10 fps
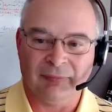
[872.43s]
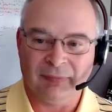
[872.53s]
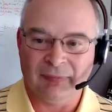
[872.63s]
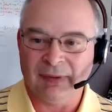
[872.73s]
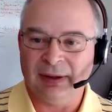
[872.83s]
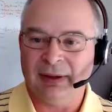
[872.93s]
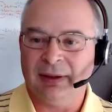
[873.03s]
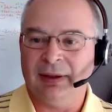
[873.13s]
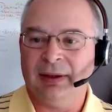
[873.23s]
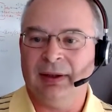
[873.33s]
Somebody
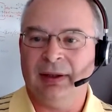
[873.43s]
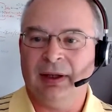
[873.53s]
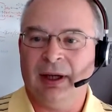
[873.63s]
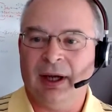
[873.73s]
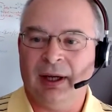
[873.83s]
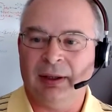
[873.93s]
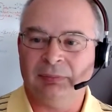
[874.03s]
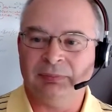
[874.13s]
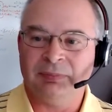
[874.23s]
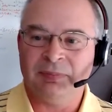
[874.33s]
willing to learn,
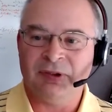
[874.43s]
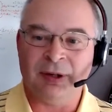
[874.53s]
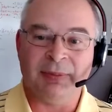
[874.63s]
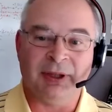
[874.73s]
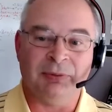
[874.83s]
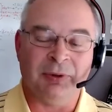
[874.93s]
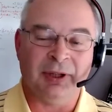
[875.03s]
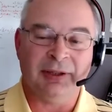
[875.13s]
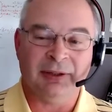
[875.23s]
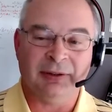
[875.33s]
is
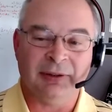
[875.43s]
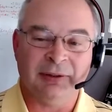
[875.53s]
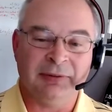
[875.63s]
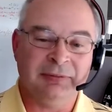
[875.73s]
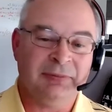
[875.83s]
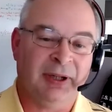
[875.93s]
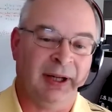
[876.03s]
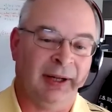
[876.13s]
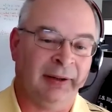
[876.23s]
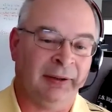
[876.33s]
willing to
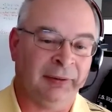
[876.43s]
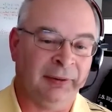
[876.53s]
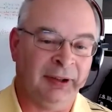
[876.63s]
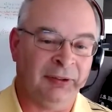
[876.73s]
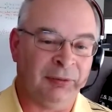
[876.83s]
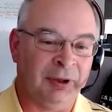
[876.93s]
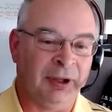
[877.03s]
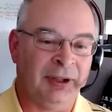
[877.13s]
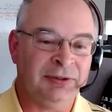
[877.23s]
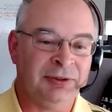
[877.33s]

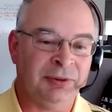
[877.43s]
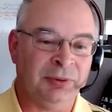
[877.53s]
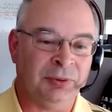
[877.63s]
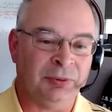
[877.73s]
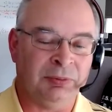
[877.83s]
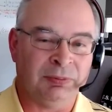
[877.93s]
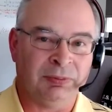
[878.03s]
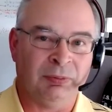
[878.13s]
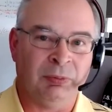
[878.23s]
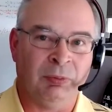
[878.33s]
talk with people, not
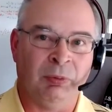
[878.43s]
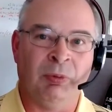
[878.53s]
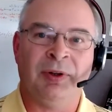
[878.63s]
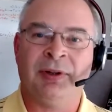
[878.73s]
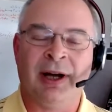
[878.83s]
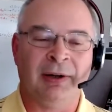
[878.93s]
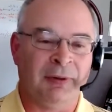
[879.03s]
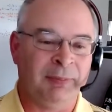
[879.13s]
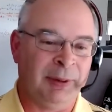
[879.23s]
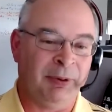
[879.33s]
afraid to talk to people
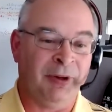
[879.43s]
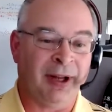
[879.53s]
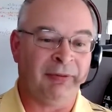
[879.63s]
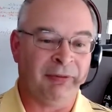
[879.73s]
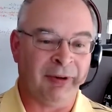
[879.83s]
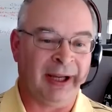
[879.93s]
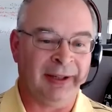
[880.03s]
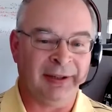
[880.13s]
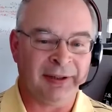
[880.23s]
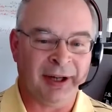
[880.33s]
and ask them
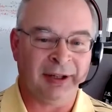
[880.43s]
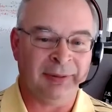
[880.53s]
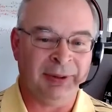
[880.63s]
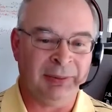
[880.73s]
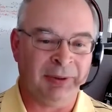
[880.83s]
questions to get.